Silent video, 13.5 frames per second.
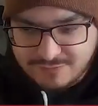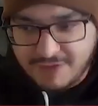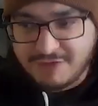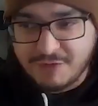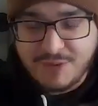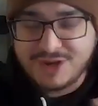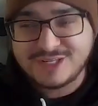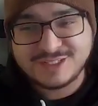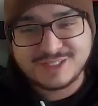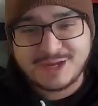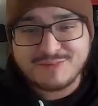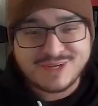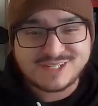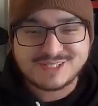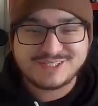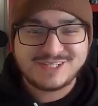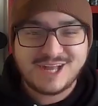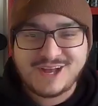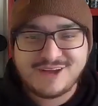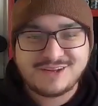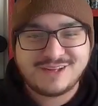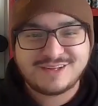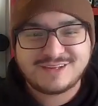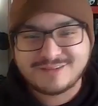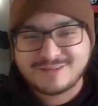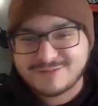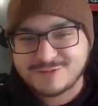everybody's like mixes down
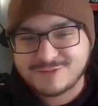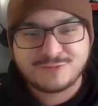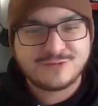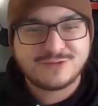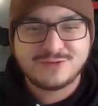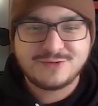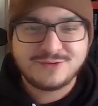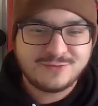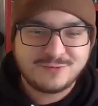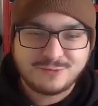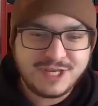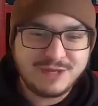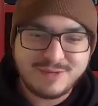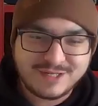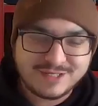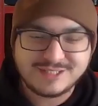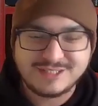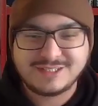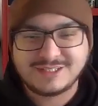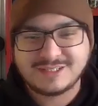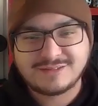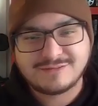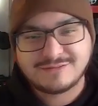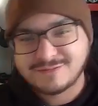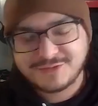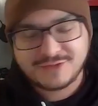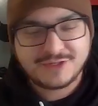and do remixes
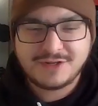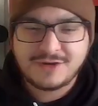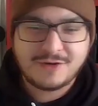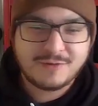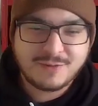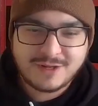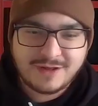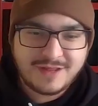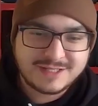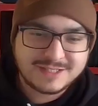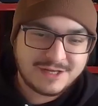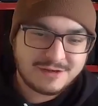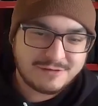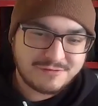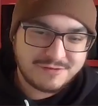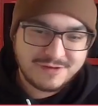and you know what I mean, all that stuff.